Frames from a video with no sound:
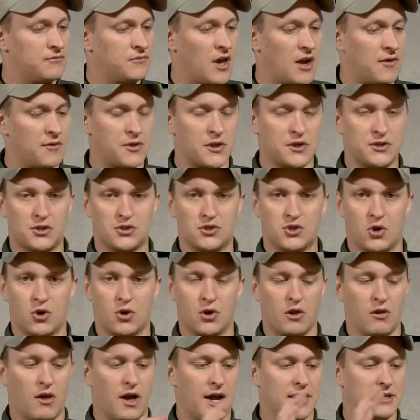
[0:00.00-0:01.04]
Everything's
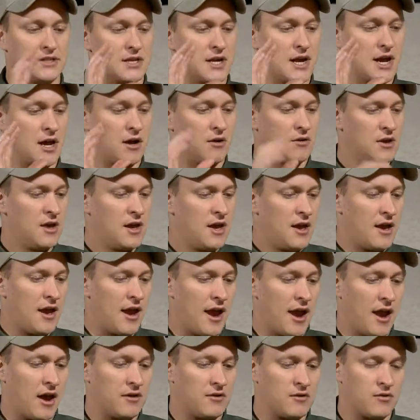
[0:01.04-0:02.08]
internalized now,
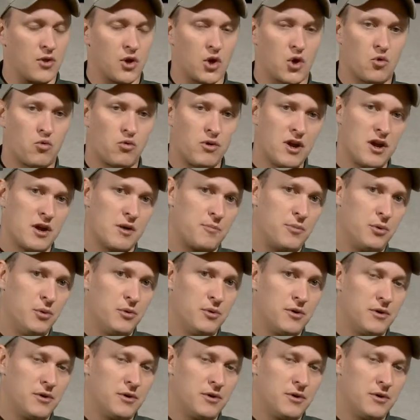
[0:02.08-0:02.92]
and the grip,